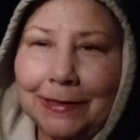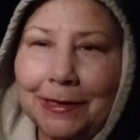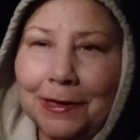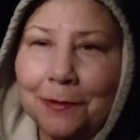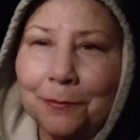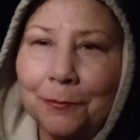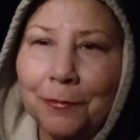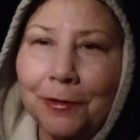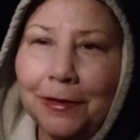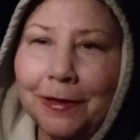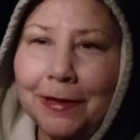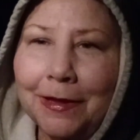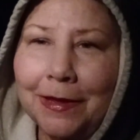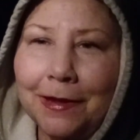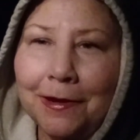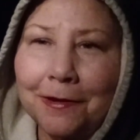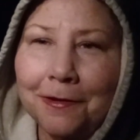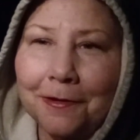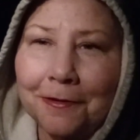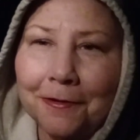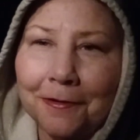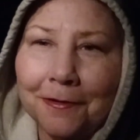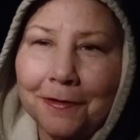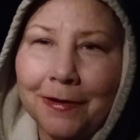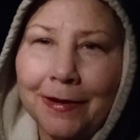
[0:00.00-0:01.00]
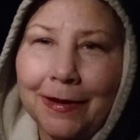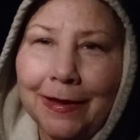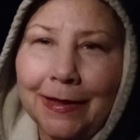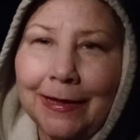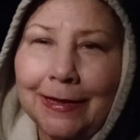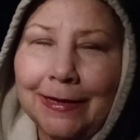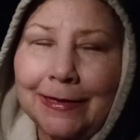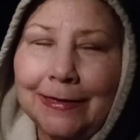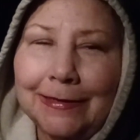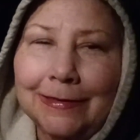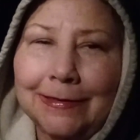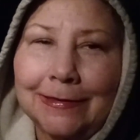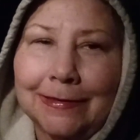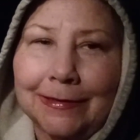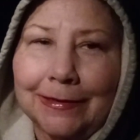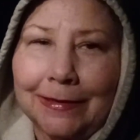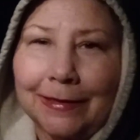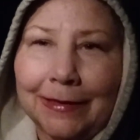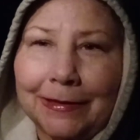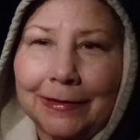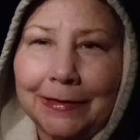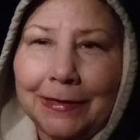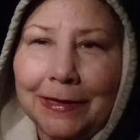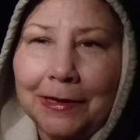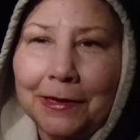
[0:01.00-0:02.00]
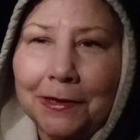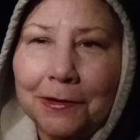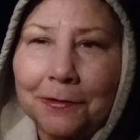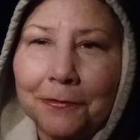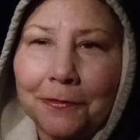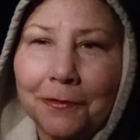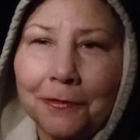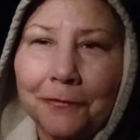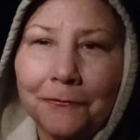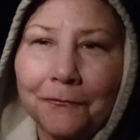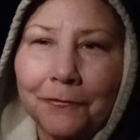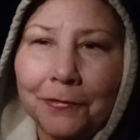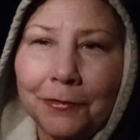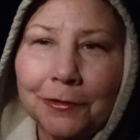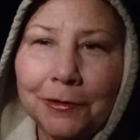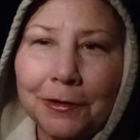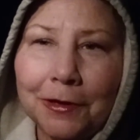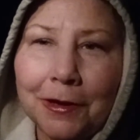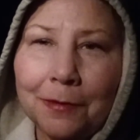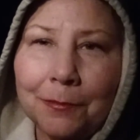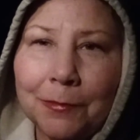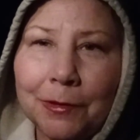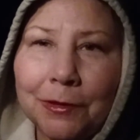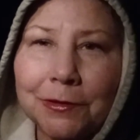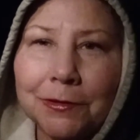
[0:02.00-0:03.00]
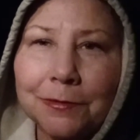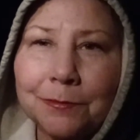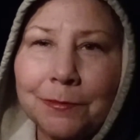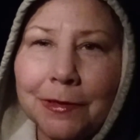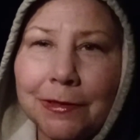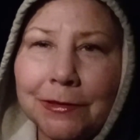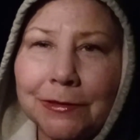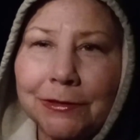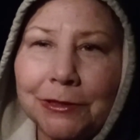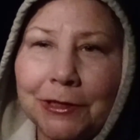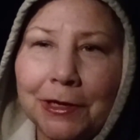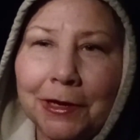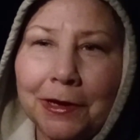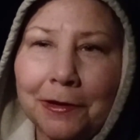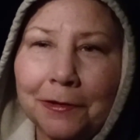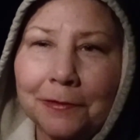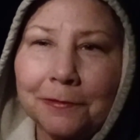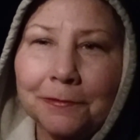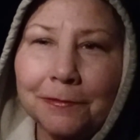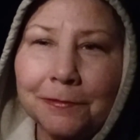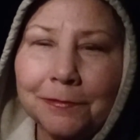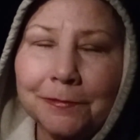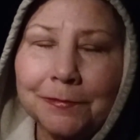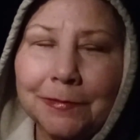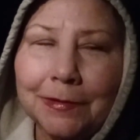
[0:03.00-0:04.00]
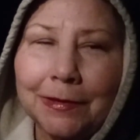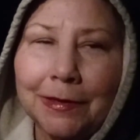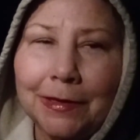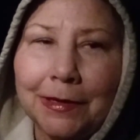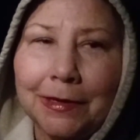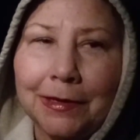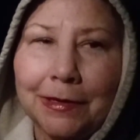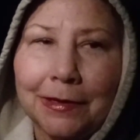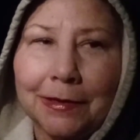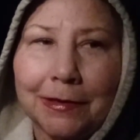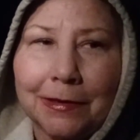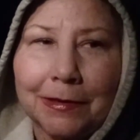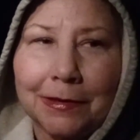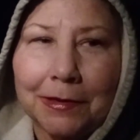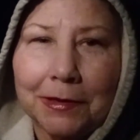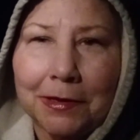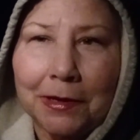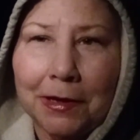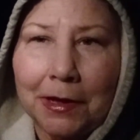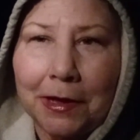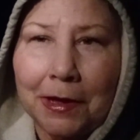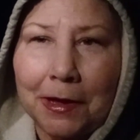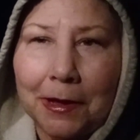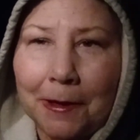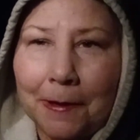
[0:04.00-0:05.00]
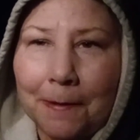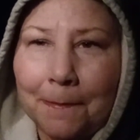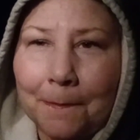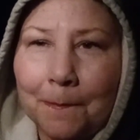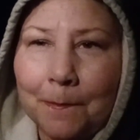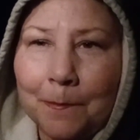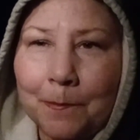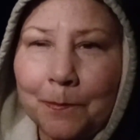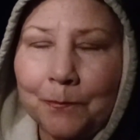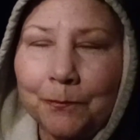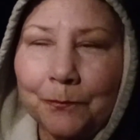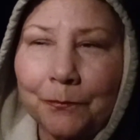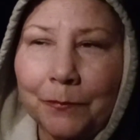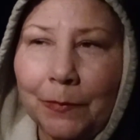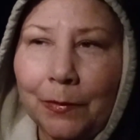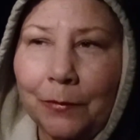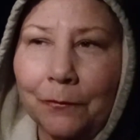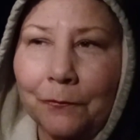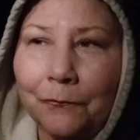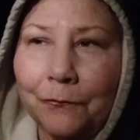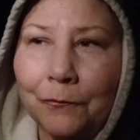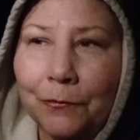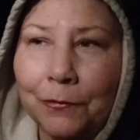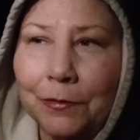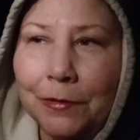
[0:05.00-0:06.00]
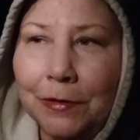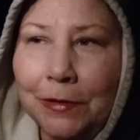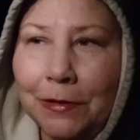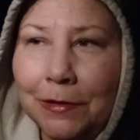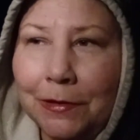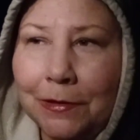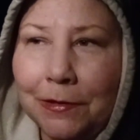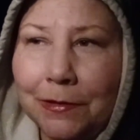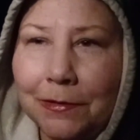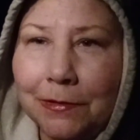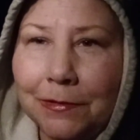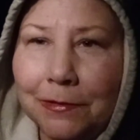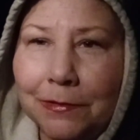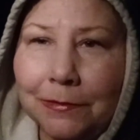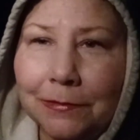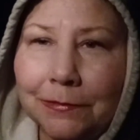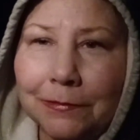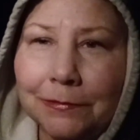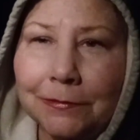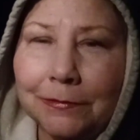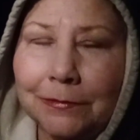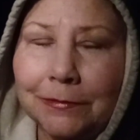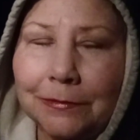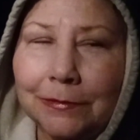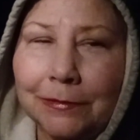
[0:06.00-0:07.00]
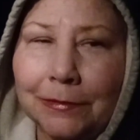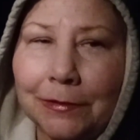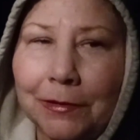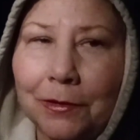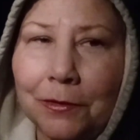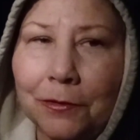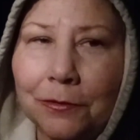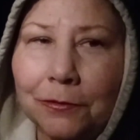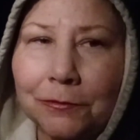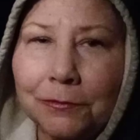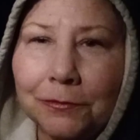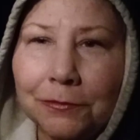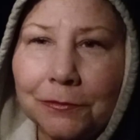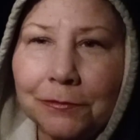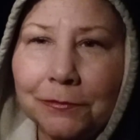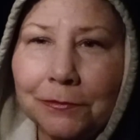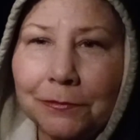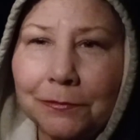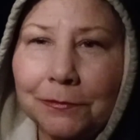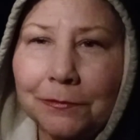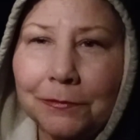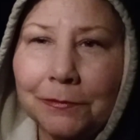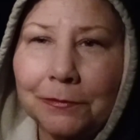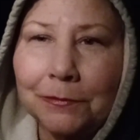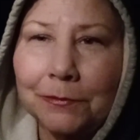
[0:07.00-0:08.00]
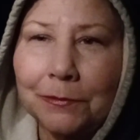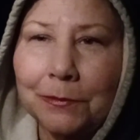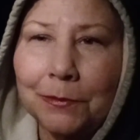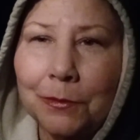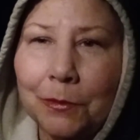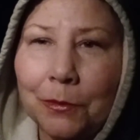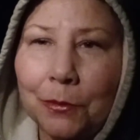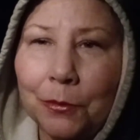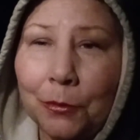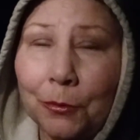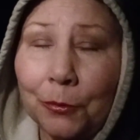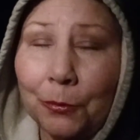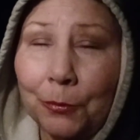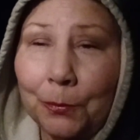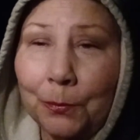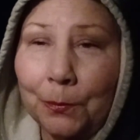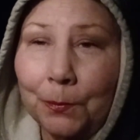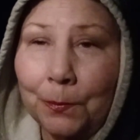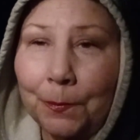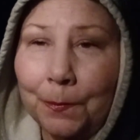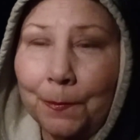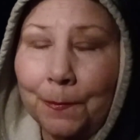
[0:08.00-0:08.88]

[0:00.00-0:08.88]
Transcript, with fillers: Kimberly here. Thank you for coming to my channel. Um, for the older or